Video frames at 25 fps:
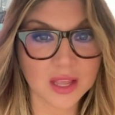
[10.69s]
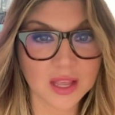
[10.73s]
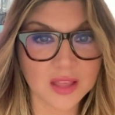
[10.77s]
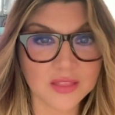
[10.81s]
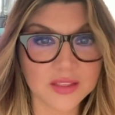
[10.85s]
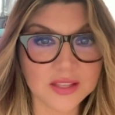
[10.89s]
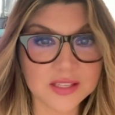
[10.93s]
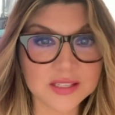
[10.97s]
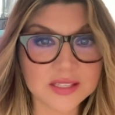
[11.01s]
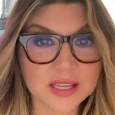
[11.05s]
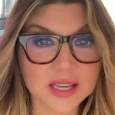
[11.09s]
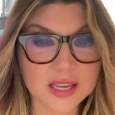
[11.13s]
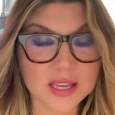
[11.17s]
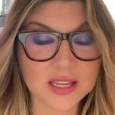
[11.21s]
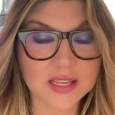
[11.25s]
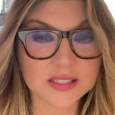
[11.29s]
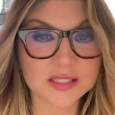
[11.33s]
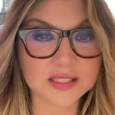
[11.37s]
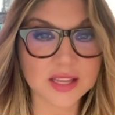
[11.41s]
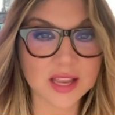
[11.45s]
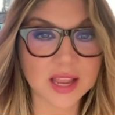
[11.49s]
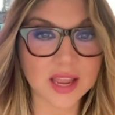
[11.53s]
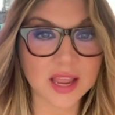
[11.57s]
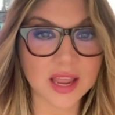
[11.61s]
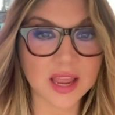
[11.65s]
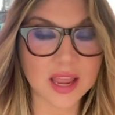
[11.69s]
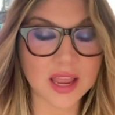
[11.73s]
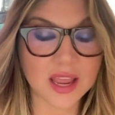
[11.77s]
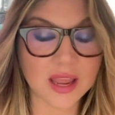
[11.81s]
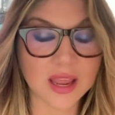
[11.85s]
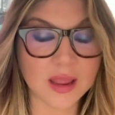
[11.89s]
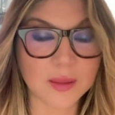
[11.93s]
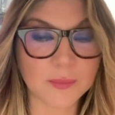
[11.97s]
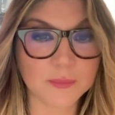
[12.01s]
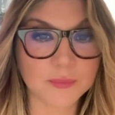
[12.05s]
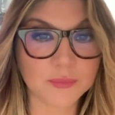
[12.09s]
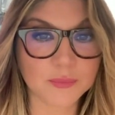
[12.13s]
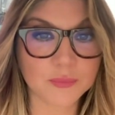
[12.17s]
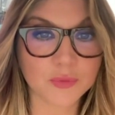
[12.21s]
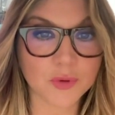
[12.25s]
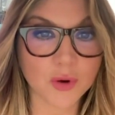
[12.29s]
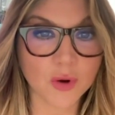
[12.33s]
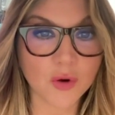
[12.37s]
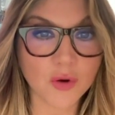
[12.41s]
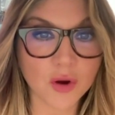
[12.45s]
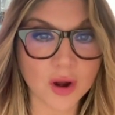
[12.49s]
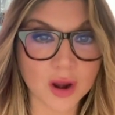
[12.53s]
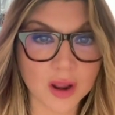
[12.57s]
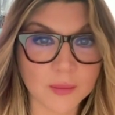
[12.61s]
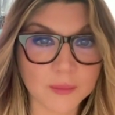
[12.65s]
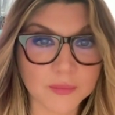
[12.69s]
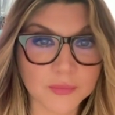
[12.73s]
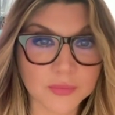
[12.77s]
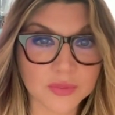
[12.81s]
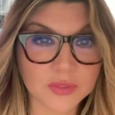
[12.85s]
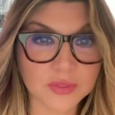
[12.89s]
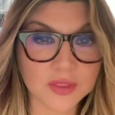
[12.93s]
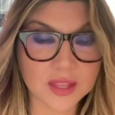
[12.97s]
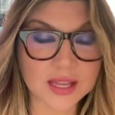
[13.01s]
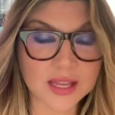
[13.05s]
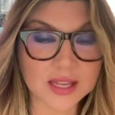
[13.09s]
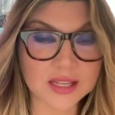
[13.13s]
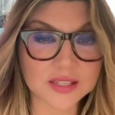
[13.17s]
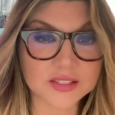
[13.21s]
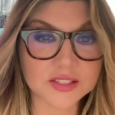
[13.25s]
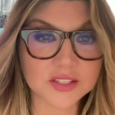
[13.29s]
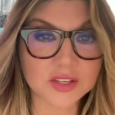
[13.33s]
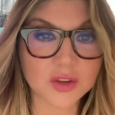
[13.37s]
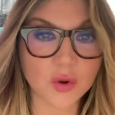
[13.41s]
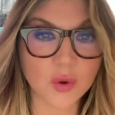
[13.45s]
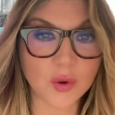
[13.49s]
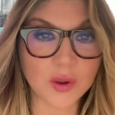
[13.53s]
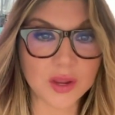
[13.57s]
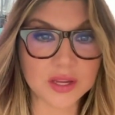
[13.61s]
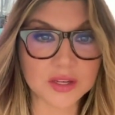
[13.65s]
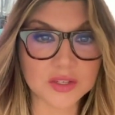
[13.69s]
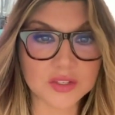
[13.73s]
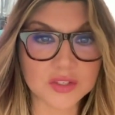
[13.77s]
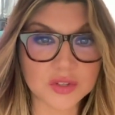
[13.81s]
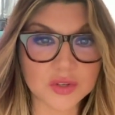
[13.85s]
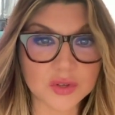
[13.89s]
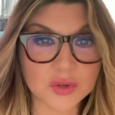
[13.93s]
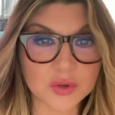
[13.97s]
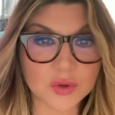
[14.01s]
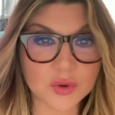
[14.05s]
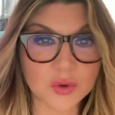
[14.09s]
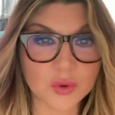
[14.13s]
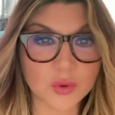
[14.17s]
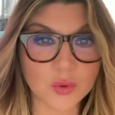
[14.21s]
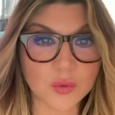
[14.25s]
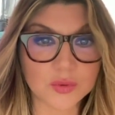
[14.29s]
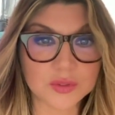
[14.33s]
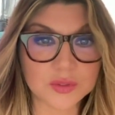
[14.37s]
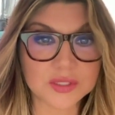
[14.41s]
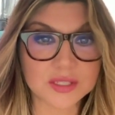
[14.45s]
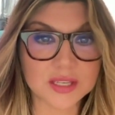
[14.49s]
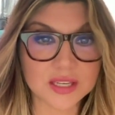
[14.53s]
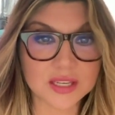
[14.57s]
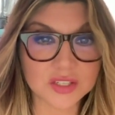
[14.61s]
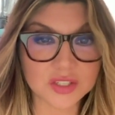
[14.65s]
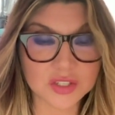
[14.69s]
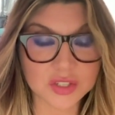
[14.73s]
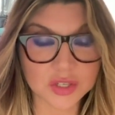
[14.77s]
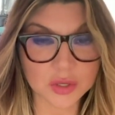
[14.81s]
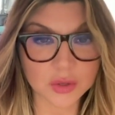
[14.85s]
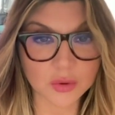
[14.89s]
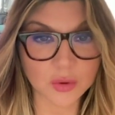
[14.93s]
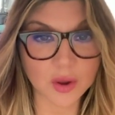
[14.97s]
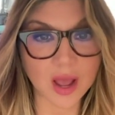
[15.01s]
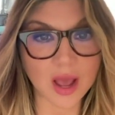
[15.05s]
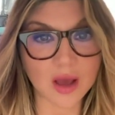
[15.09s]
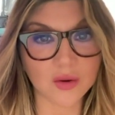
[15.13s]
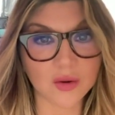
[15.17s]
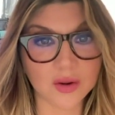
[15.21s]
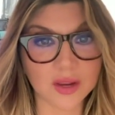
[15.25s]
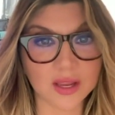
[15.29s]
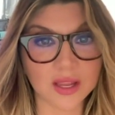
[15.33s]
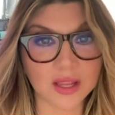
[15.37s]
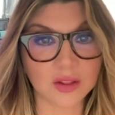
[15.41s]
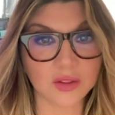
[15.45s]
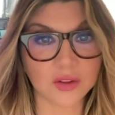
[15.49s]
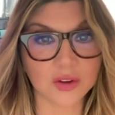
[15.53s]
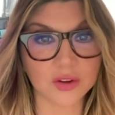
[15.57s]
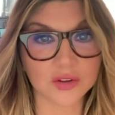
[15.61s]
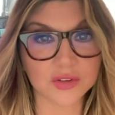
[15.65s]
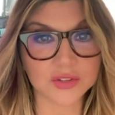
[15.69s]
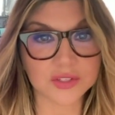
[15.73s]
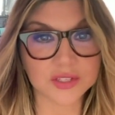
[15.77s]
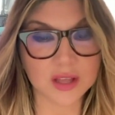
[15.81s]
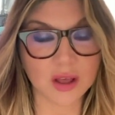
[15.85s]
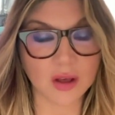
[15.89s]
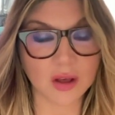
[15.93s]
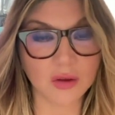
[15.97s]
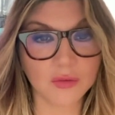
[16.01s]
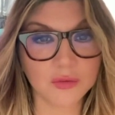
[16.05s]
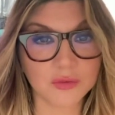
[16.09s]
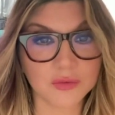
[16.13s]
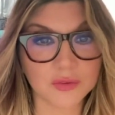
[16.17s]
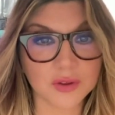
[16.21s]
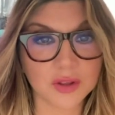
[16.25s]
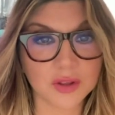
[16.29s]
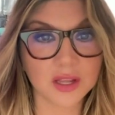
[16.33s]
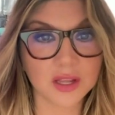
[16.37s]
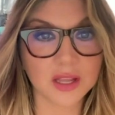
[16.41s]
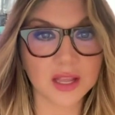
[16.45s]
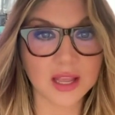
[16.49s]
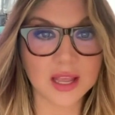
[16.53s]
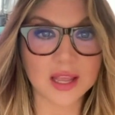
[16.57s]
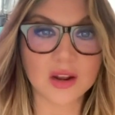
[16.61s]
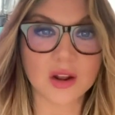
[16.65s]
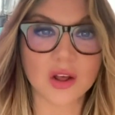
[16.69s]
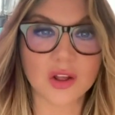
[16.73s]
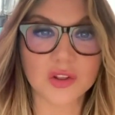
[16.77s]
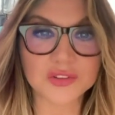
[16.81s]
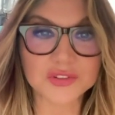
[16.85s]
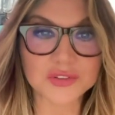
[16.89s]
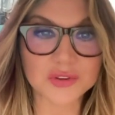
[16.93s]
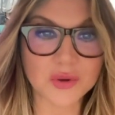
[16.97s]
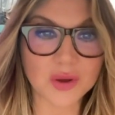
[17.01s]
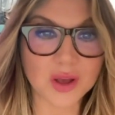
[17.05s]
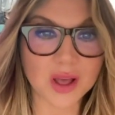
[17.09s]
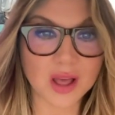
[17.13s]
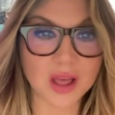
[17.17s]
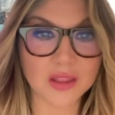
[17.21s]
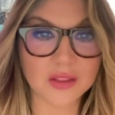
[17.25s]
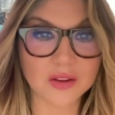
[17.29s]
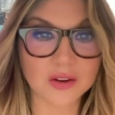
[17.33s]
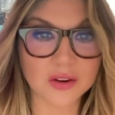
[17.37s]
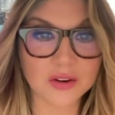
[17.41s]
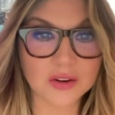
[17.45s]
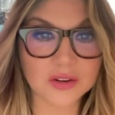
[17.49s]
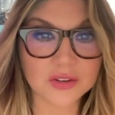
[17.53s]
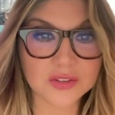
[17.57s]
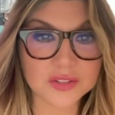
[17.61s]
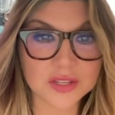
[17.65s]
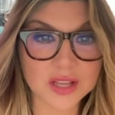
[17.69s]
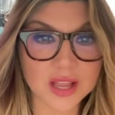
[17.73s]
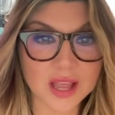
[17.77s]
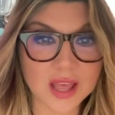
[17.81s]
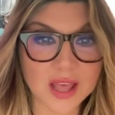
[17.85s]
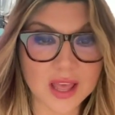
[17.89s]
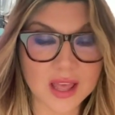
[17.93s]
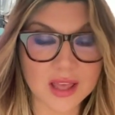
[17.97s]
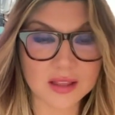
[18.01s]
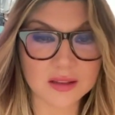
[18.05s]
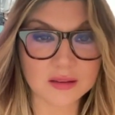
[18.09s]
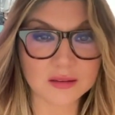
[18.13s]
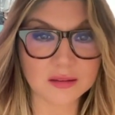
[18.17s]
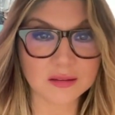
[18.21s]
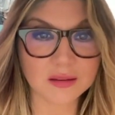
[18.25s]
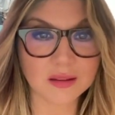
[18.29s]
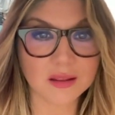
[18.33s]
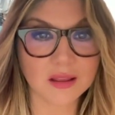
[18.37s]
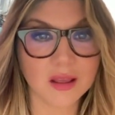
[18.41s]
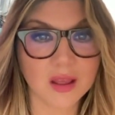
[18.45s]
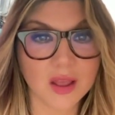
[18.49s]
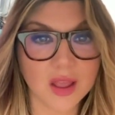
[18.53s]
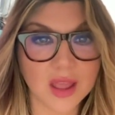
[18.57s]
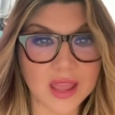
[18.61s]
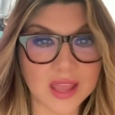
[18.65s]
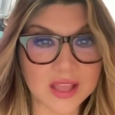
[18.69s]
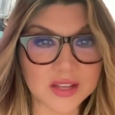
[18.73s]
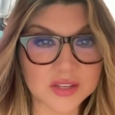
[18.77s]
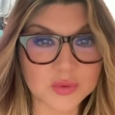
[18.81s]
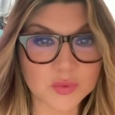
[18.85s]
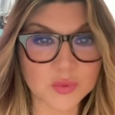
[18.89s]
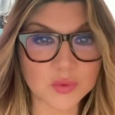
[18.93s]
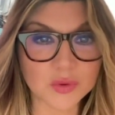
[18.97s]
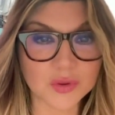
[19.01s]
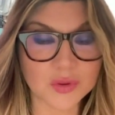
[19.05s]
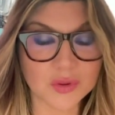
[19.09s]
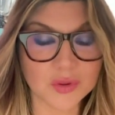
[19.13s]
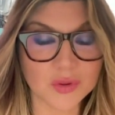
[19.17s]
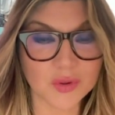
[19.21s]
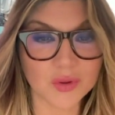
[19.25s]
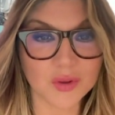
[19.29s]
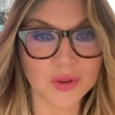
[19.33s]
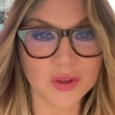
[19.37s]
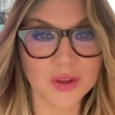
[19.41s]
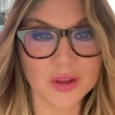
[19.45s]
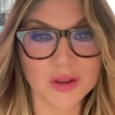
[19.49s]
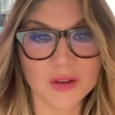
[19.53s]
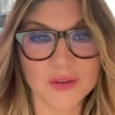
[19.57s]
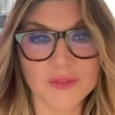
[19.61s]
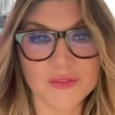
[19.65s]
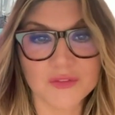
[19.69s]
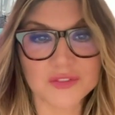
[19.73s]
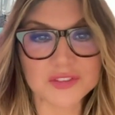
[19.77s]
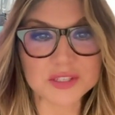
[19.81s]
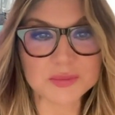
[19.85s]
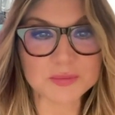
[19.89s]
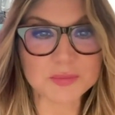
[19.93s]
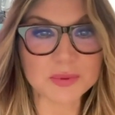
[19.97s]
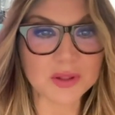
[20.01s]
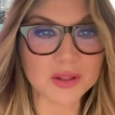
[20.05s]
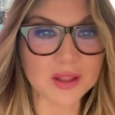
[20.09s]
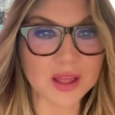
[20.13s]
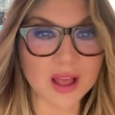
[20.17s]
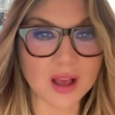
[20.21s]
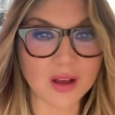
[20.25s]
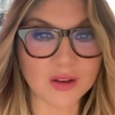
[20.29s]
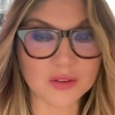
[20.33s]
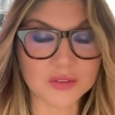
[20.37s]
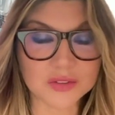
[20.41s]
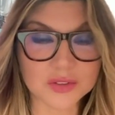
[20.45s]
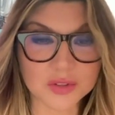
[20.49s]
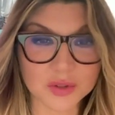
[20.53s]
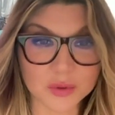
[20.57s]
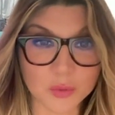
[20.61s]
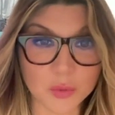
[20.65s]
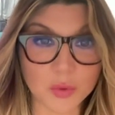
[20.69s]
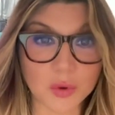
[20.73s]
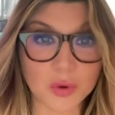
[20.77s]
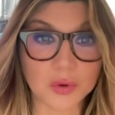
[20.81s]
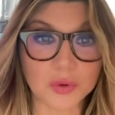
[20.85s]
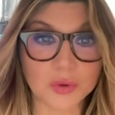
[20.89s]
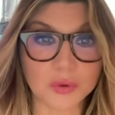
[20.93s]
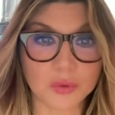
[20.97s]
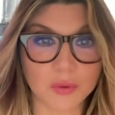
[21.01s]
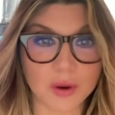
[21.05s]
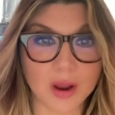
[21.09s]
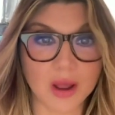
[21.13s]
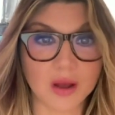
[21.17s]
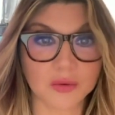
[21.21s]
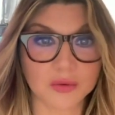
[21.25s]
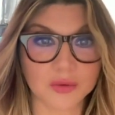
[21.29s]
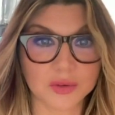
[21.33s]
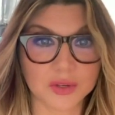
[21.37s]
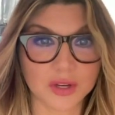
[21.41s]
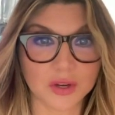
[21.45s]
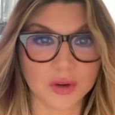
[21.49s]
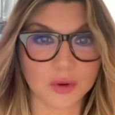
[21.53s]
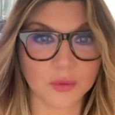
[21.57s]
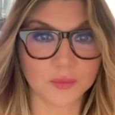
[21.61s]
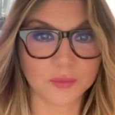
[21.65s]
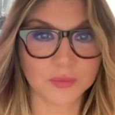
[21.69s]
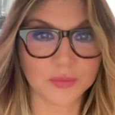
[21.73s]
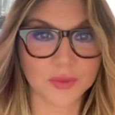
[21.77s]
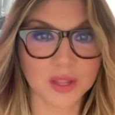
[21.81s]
This is a program that's going to teach you how to heal yourself and also others, and it will spill out to the world around you.